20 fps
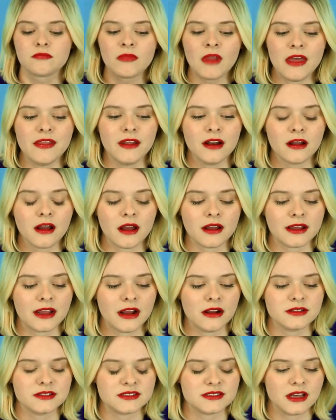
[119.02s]
And then I got
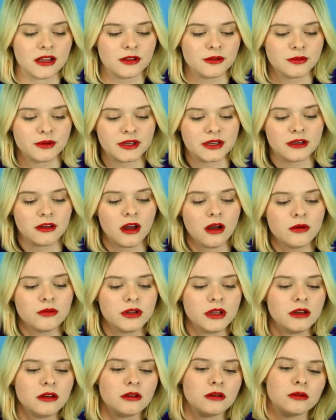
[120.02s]
carrot celery. Oh
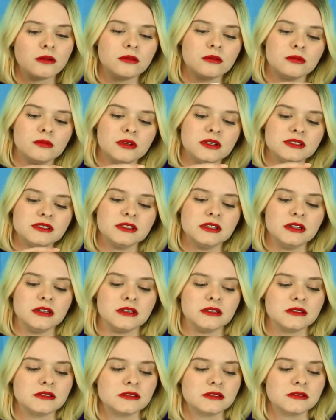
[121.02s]
no, what is this?